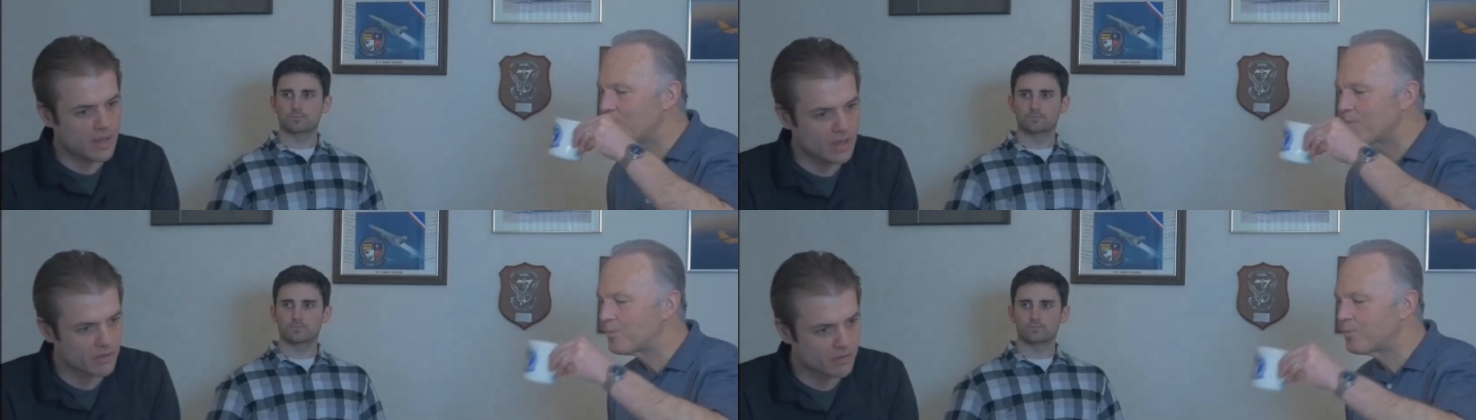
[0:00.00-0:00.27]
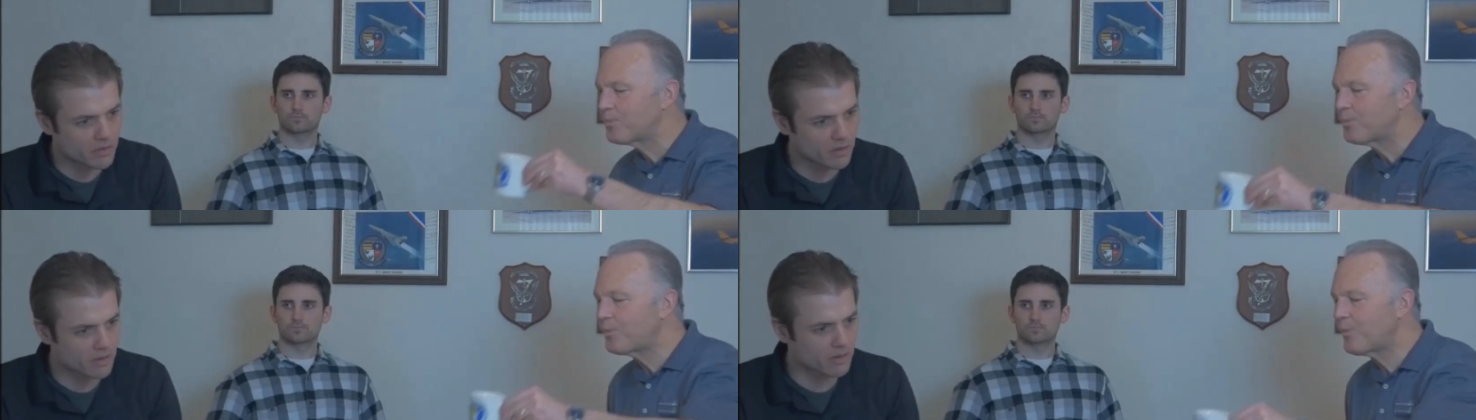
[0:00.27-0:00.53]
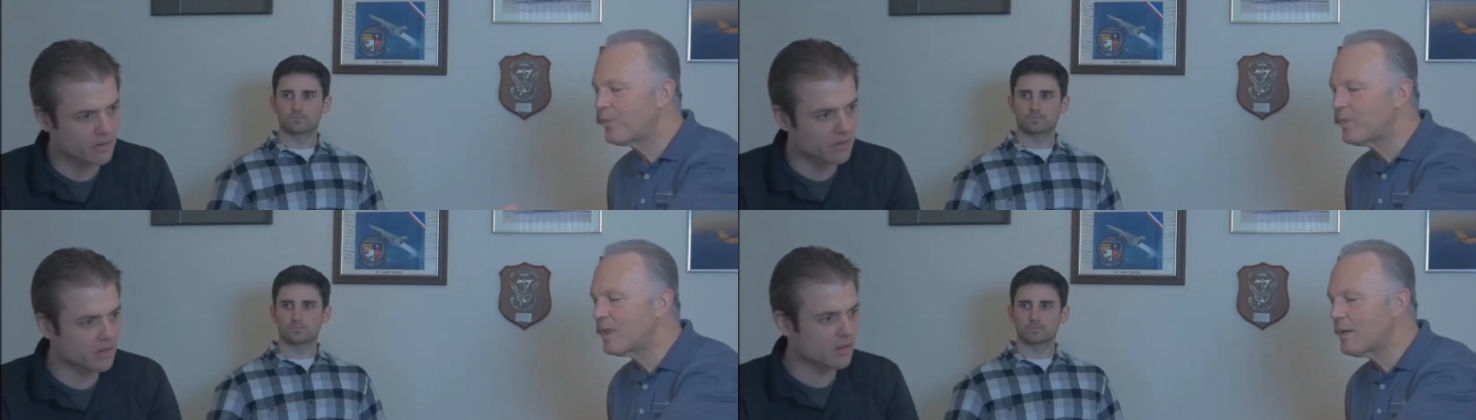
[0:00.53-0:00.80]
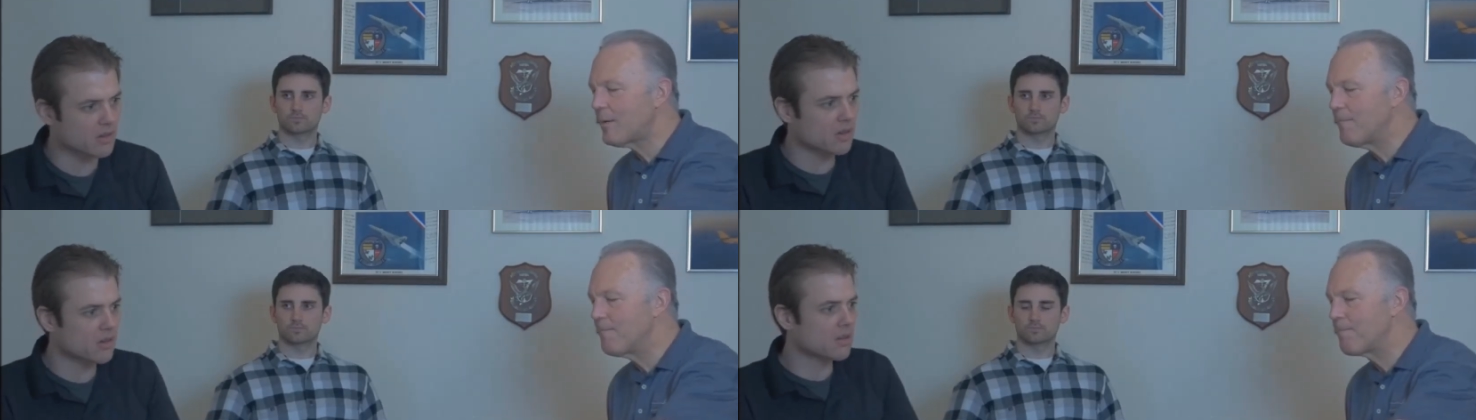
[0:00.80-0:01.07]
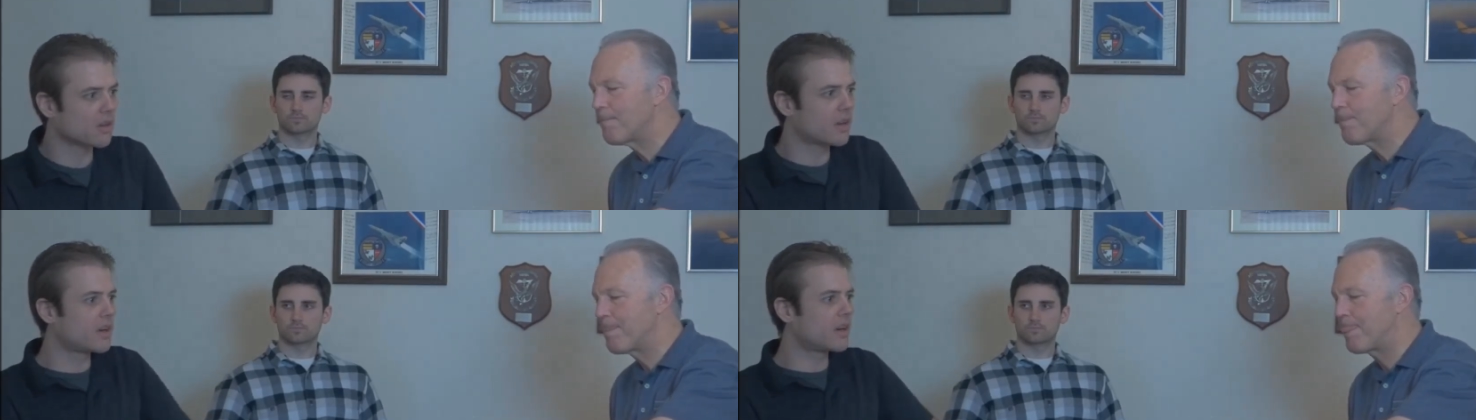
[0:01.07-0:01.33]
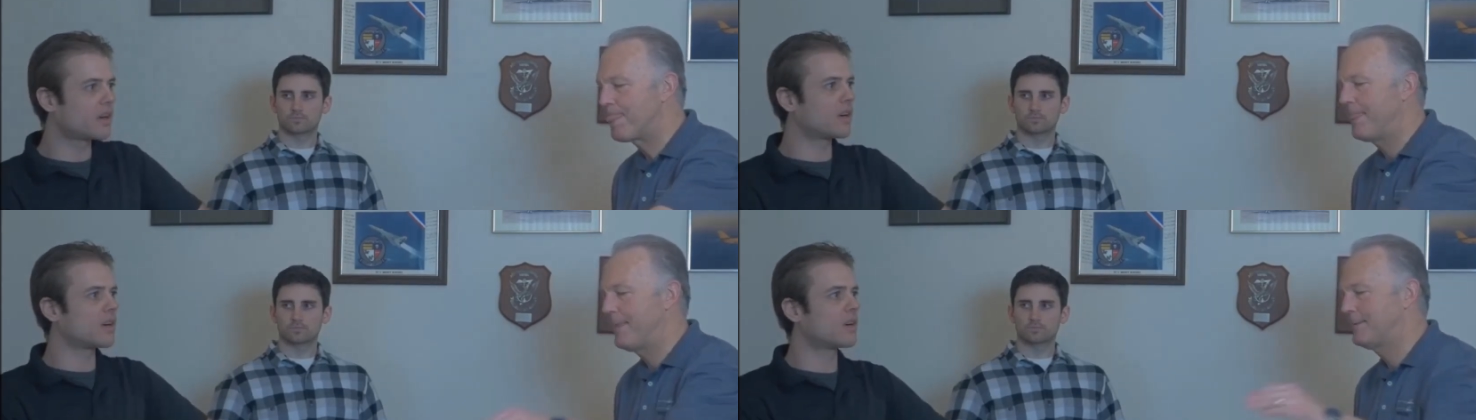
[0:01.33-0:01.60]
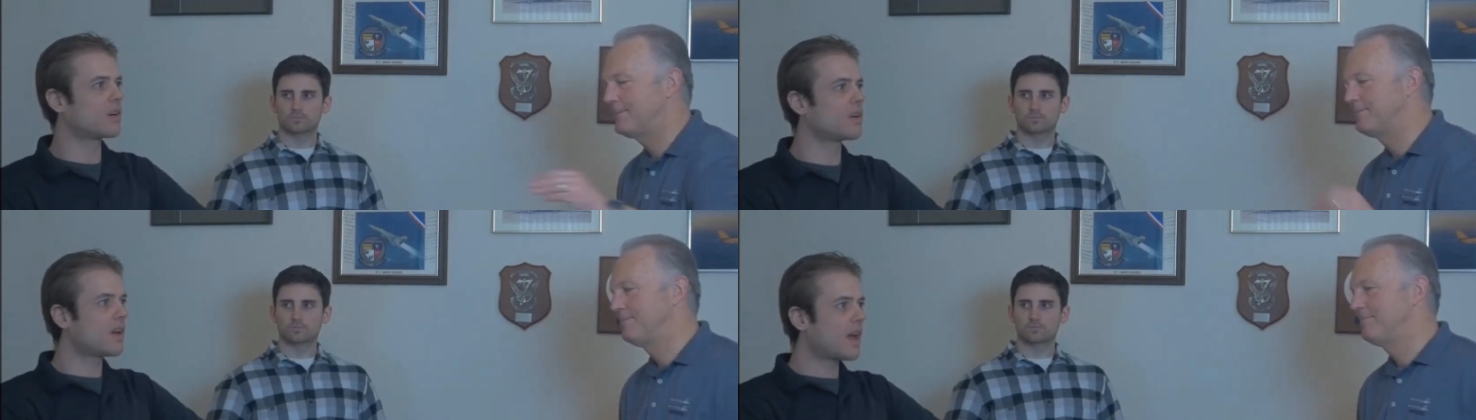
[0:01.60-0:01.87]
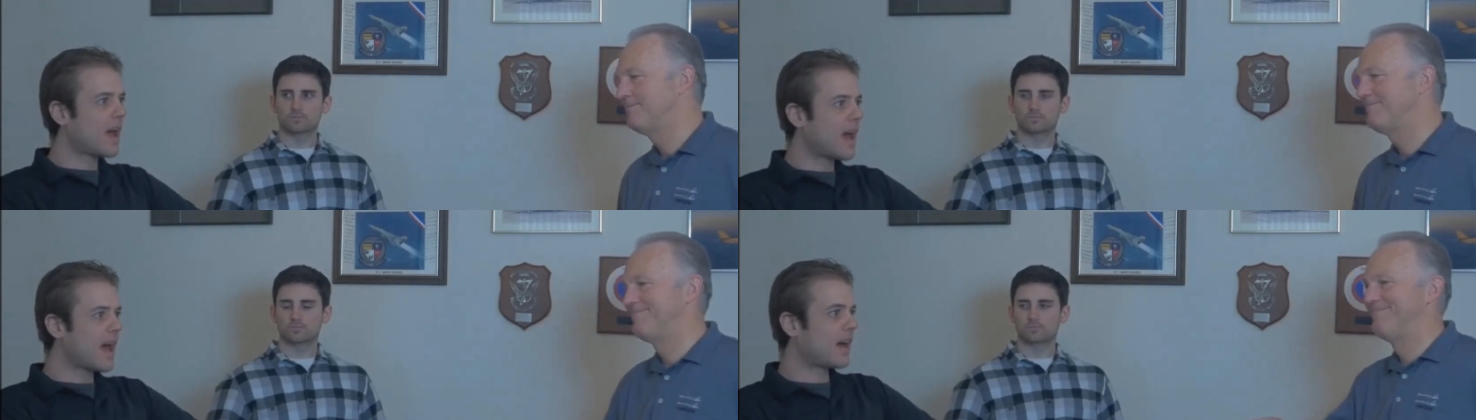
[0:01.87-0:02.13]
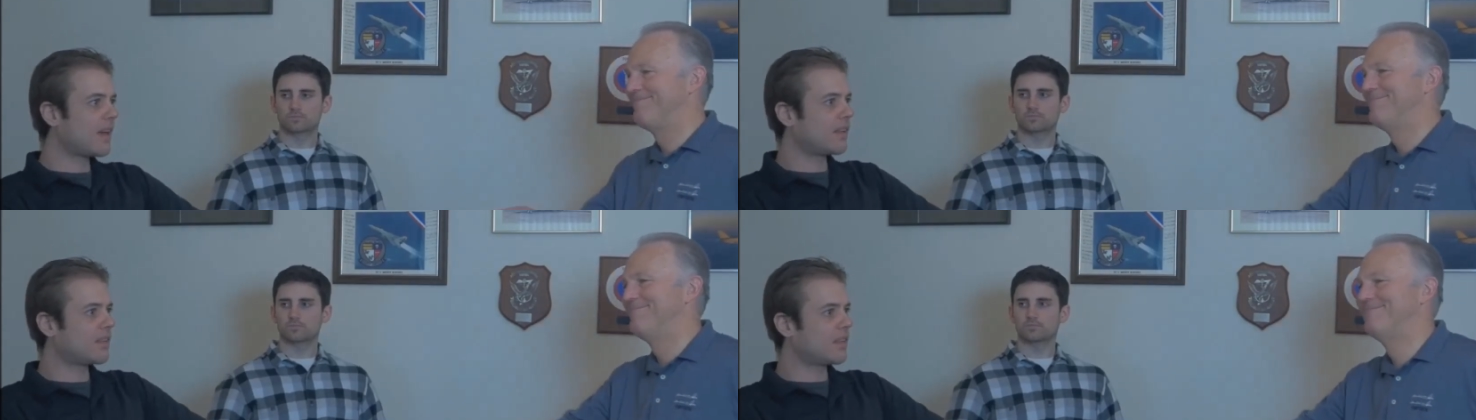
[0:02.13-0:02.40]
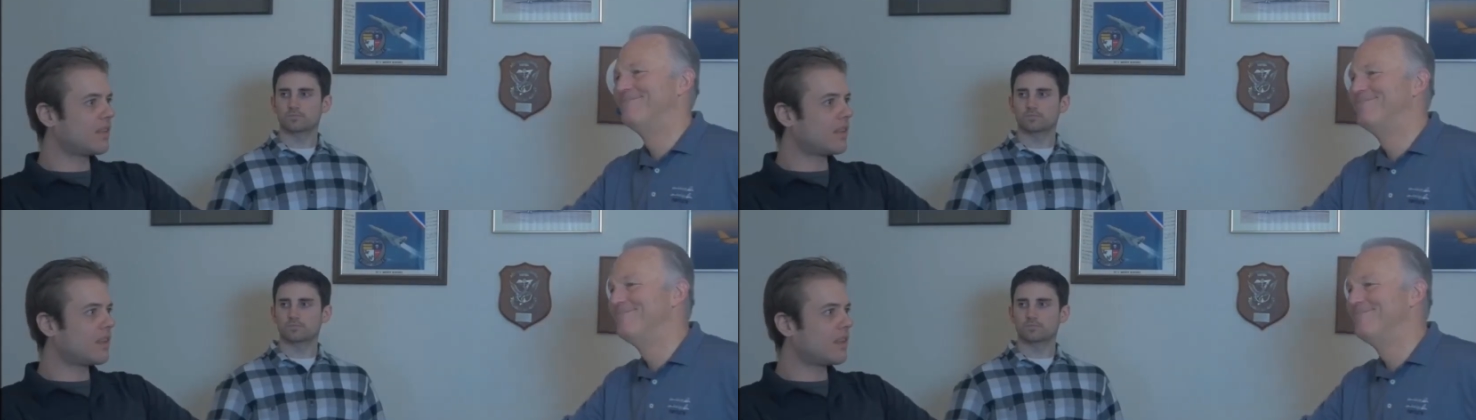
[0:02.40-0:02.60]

Speaker 1: entered your career as